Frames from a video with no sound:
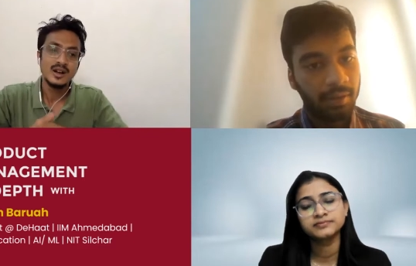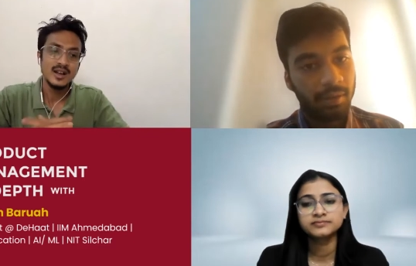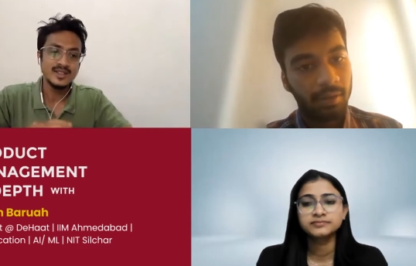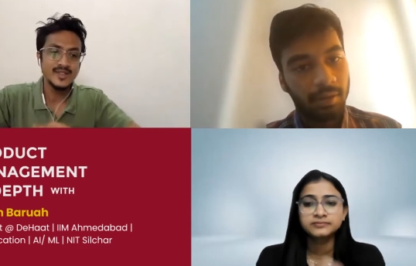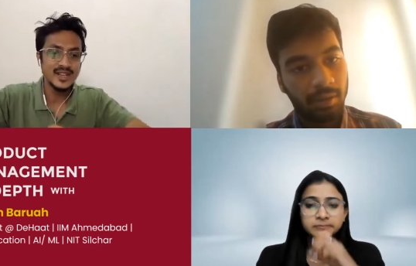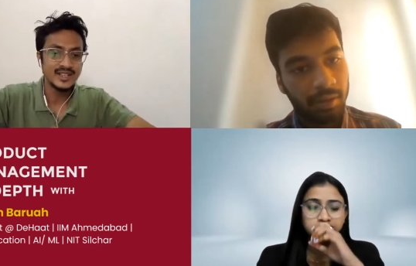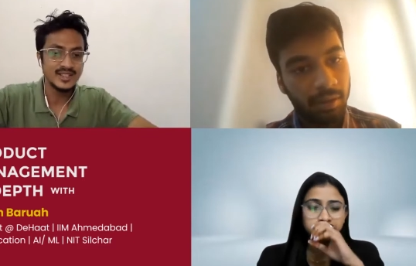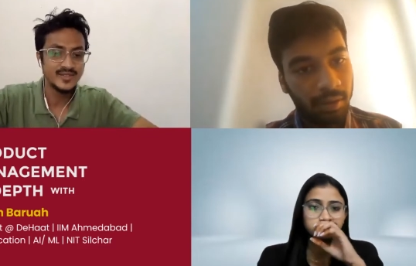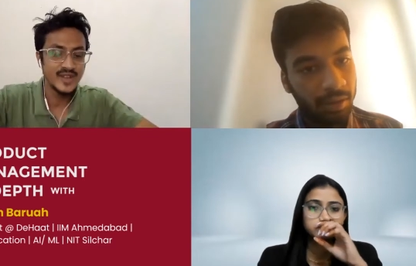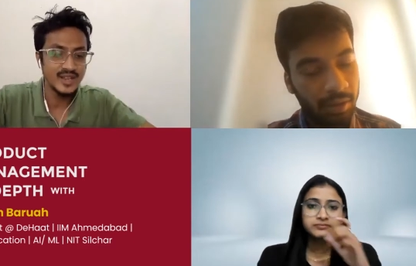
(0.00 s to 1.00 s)
Speaker 1: it's a very
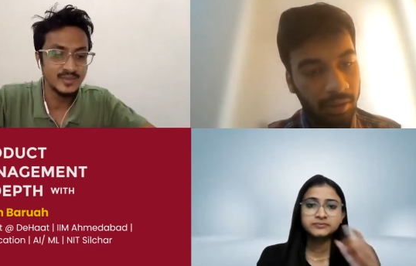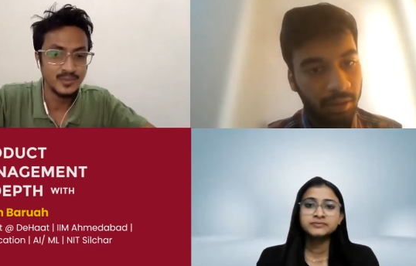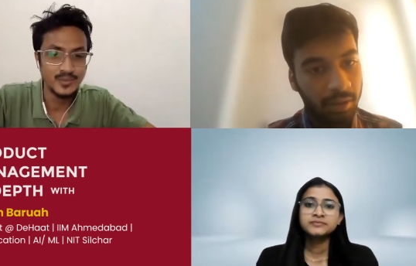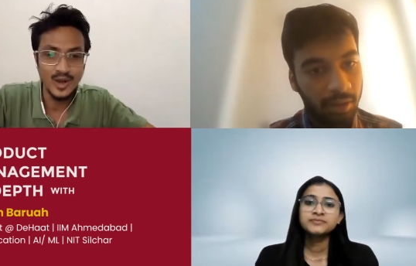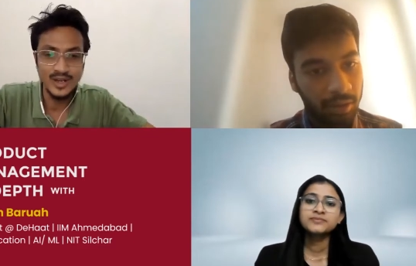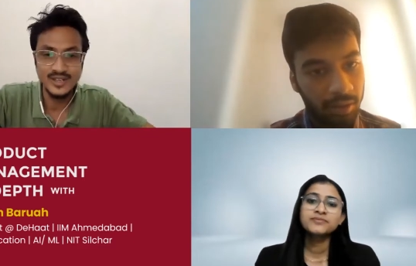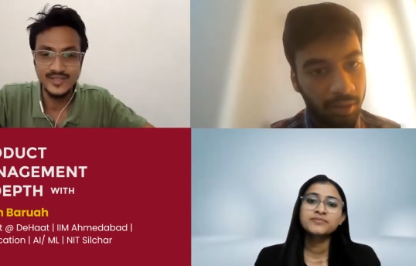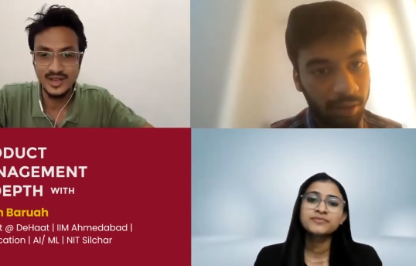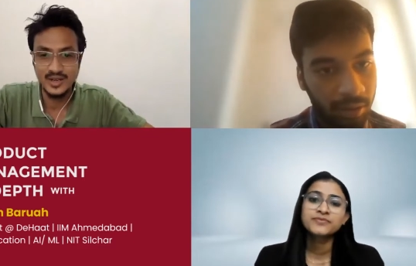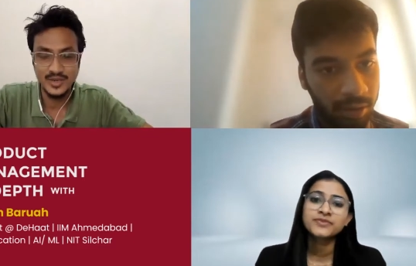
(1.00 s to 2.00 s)
very broad
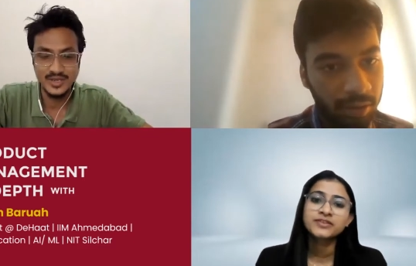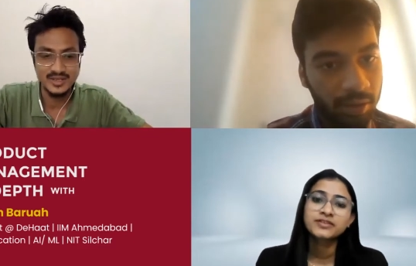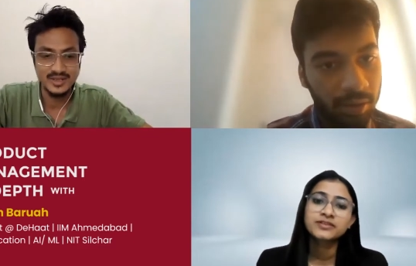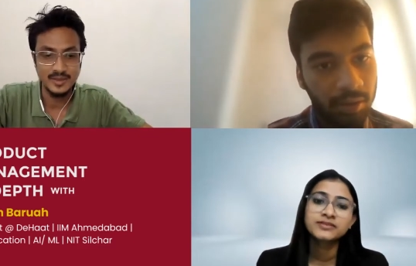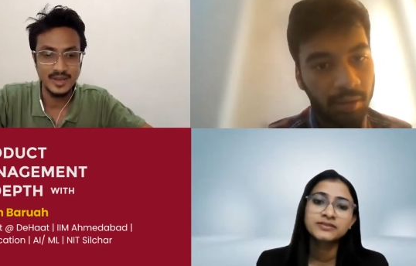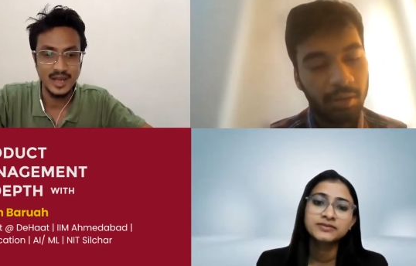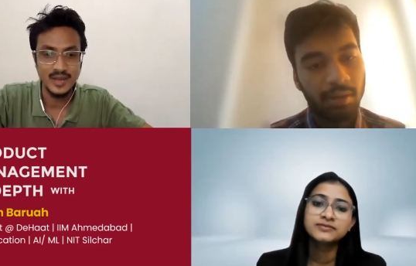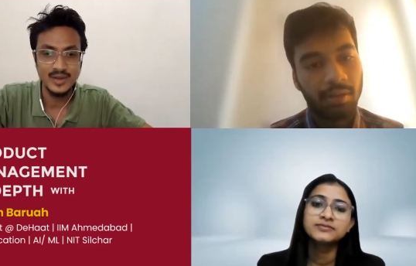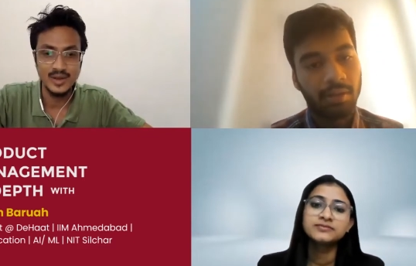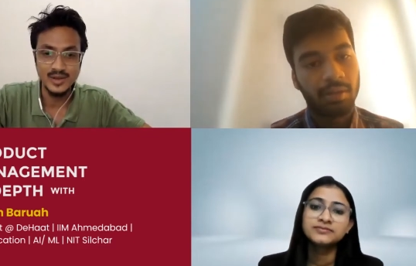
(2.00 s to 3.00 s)
difficult question i mean i would
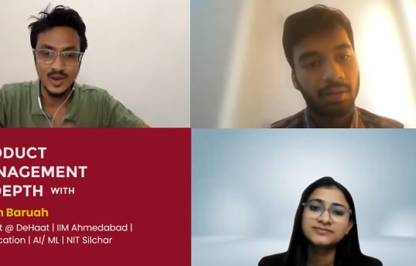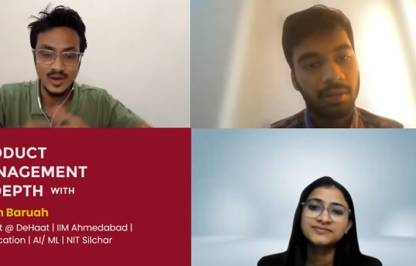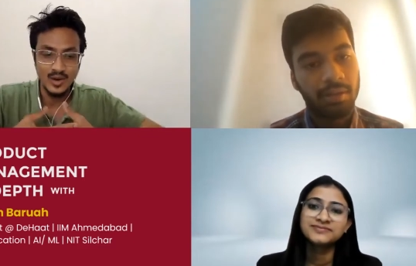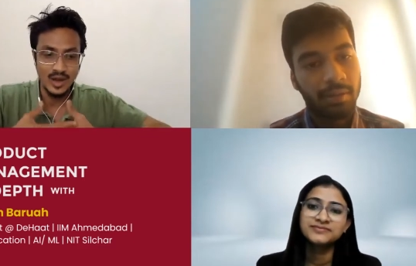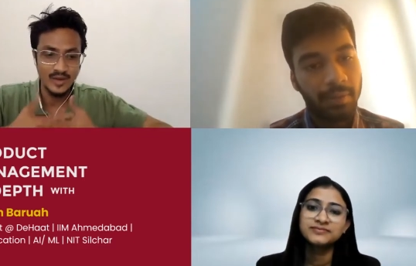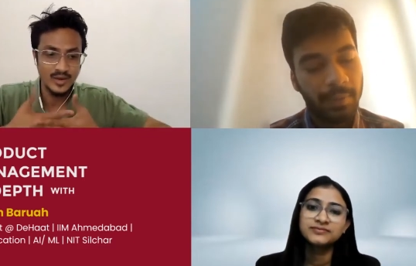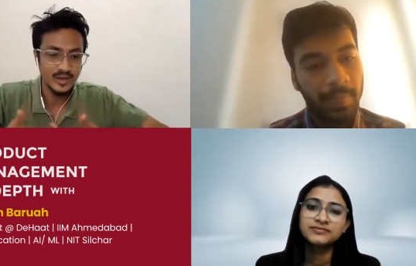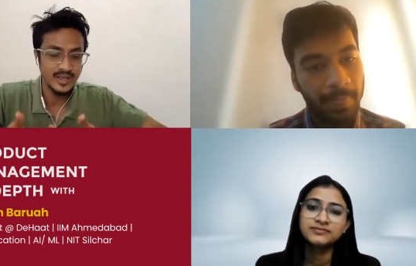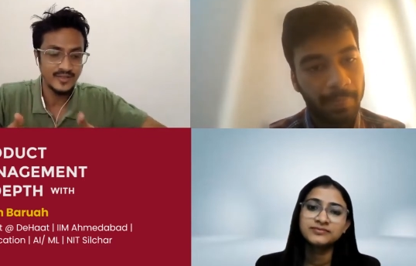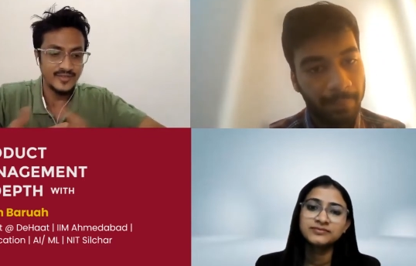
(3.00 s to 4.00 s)
all, all i could only
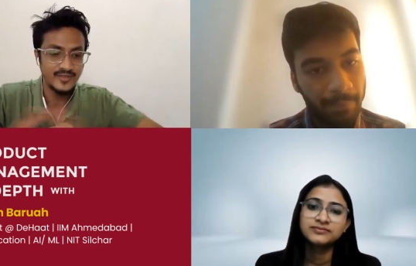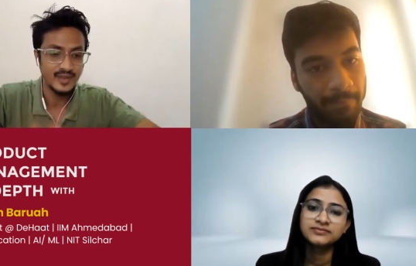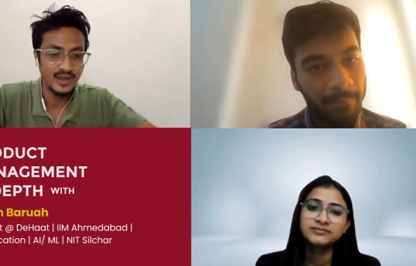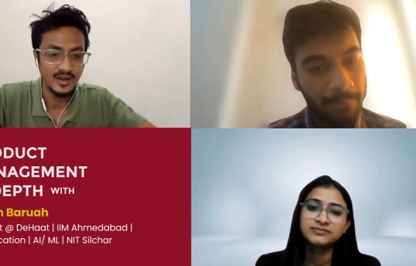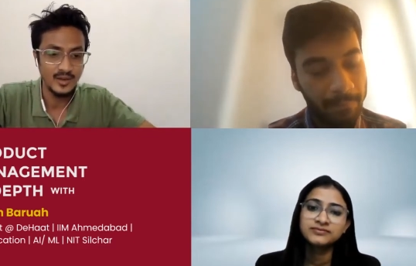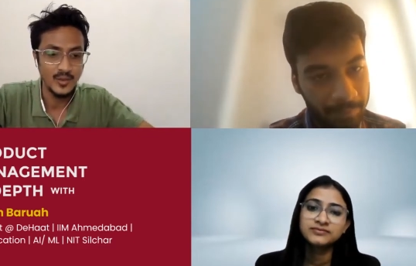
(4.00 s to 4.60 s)
give uh,